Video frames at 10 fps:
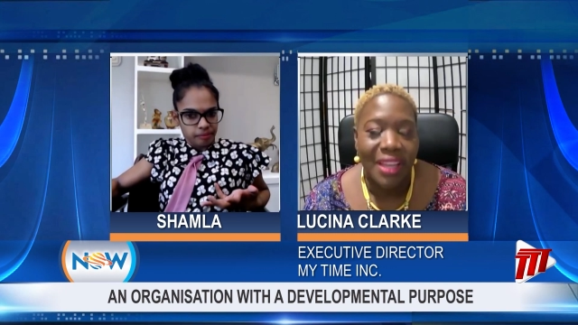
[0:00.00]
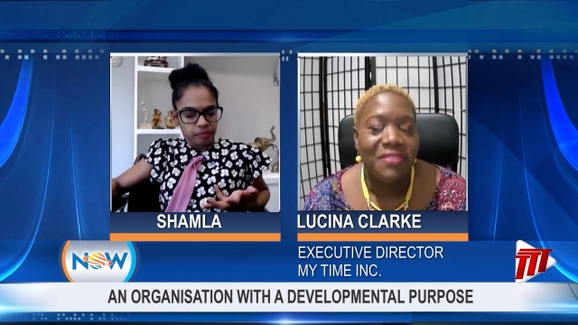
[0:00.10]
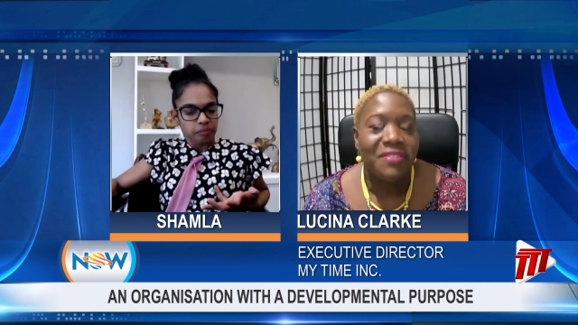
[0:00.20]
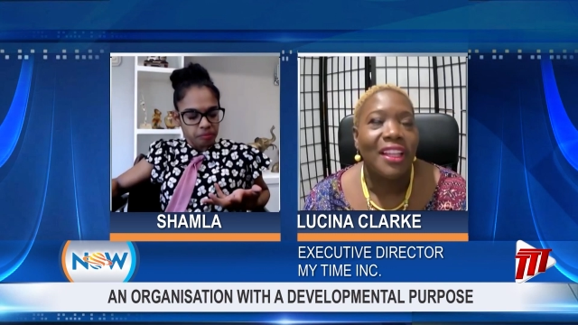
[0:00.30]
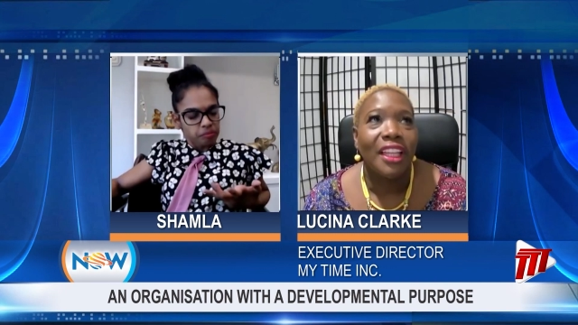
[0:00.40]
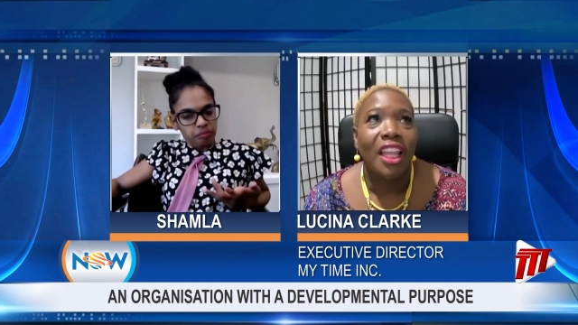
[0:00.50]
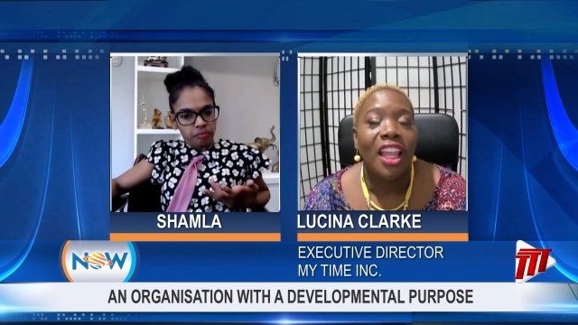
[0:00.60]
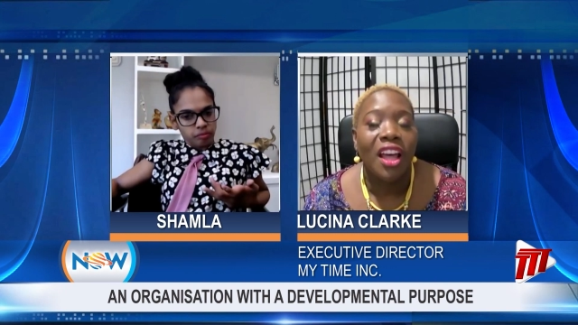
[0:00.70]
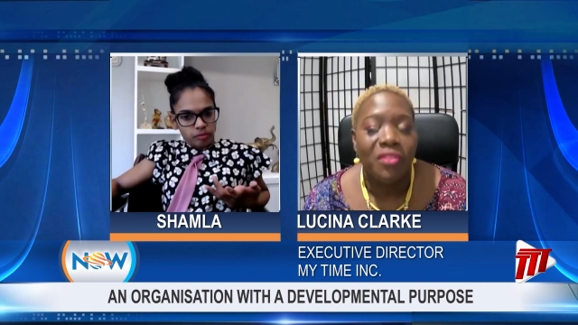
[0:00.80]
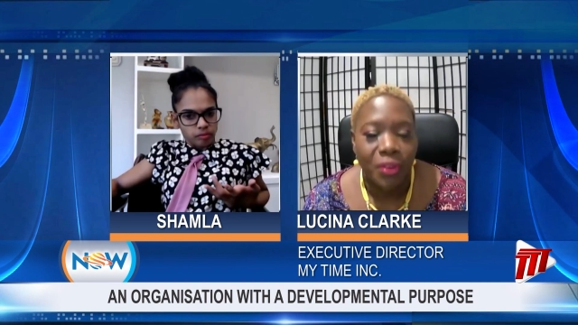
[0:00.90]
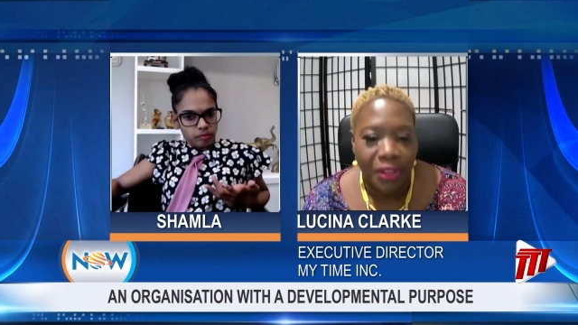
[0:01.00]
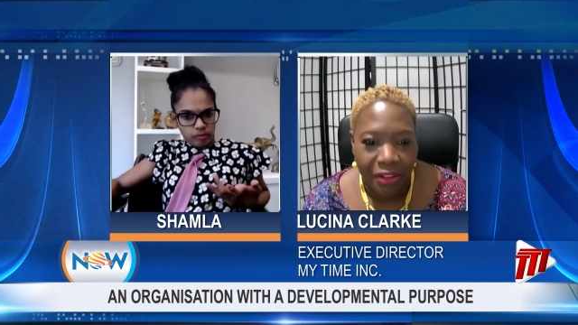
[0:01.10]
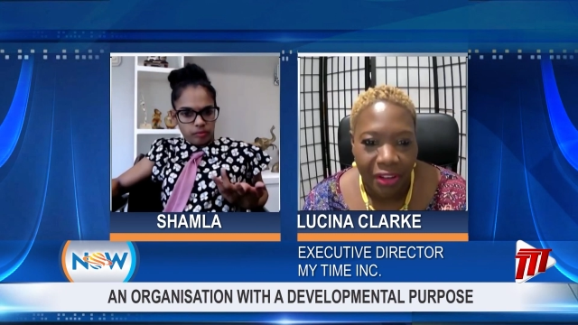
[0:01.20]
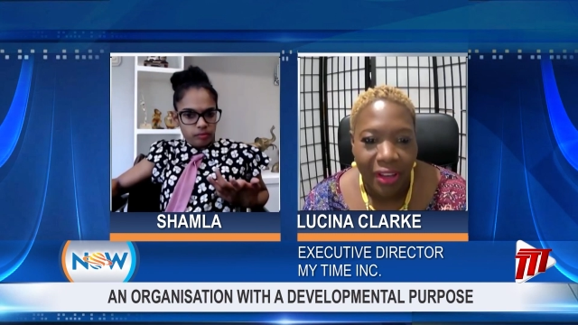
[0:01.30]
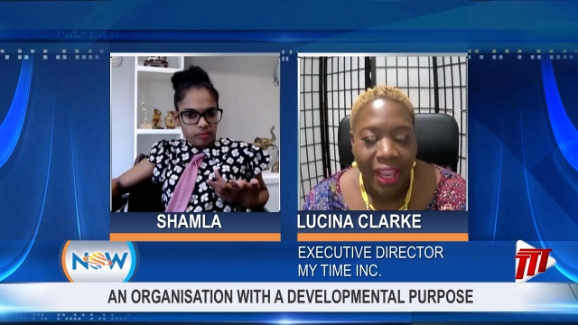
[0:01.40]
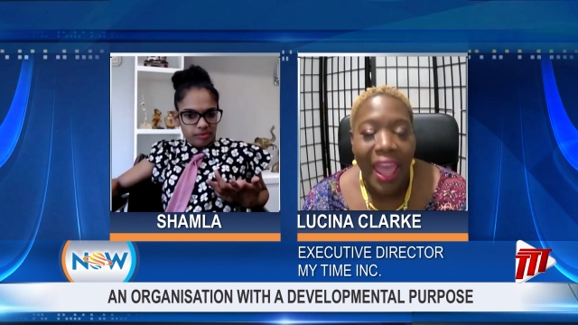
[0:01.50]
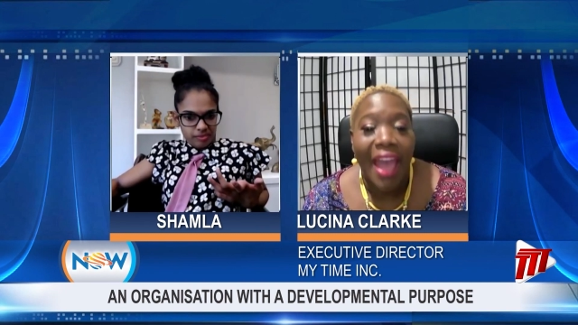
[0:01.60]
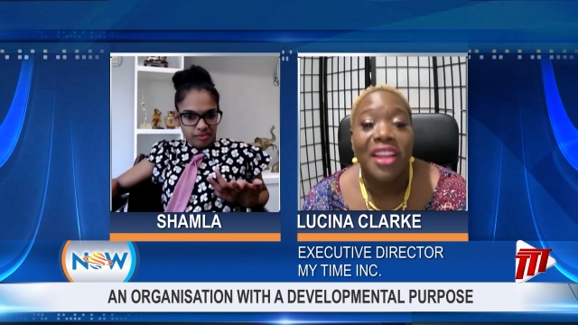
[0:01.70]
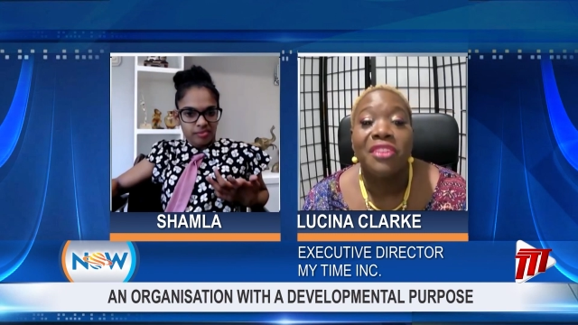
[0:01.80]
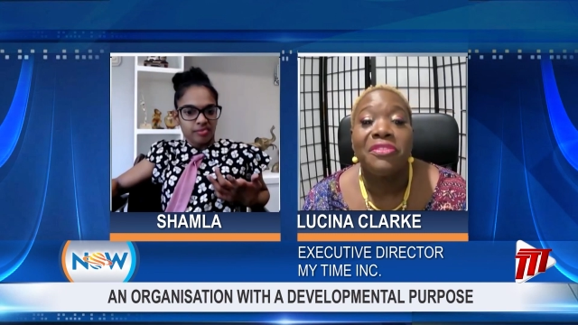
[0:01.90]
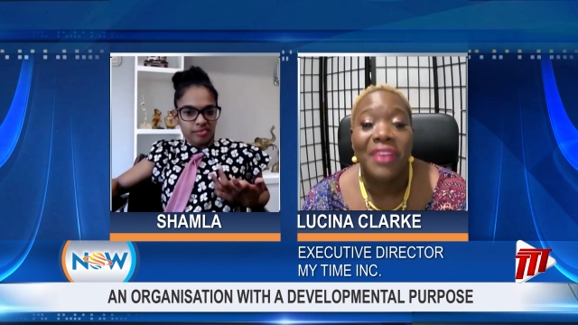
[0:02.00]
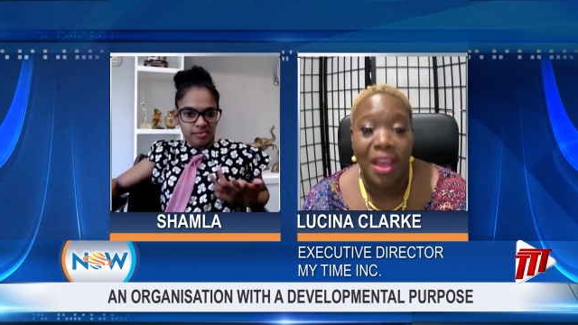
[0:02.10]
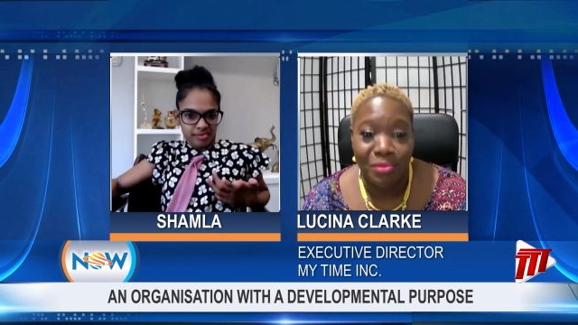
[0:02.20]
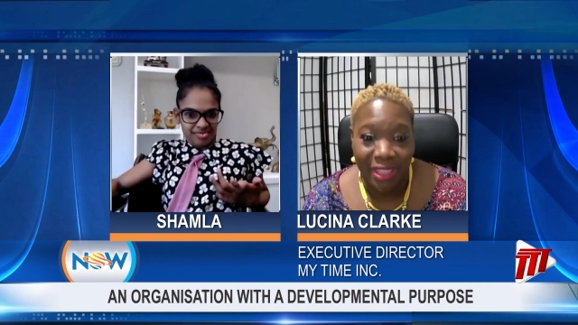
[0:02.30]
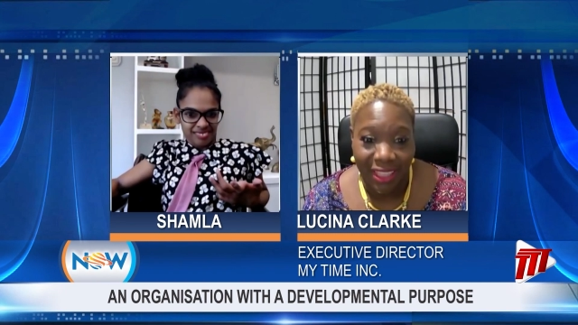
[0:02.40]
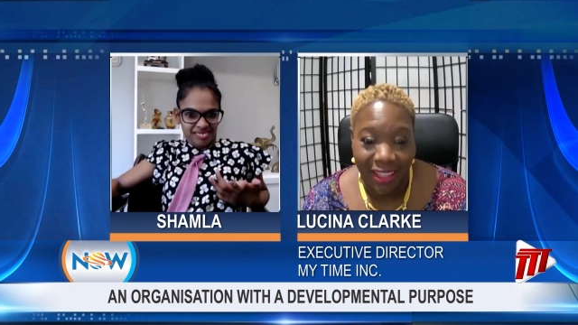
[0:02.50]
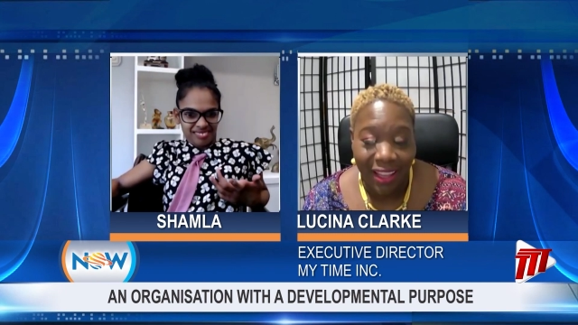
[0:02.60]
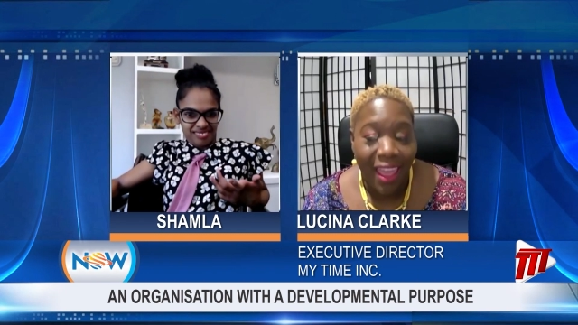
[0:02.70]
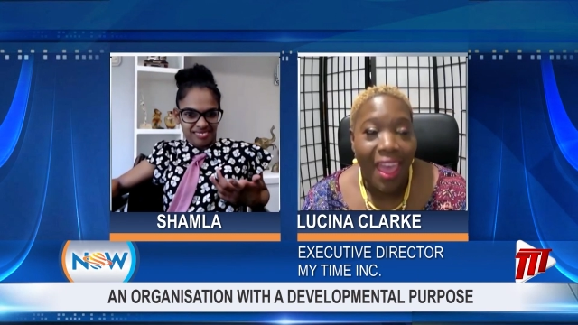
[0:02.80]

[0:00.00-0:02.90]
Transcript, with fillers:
Speaker 1: and I fell in love with her and her family.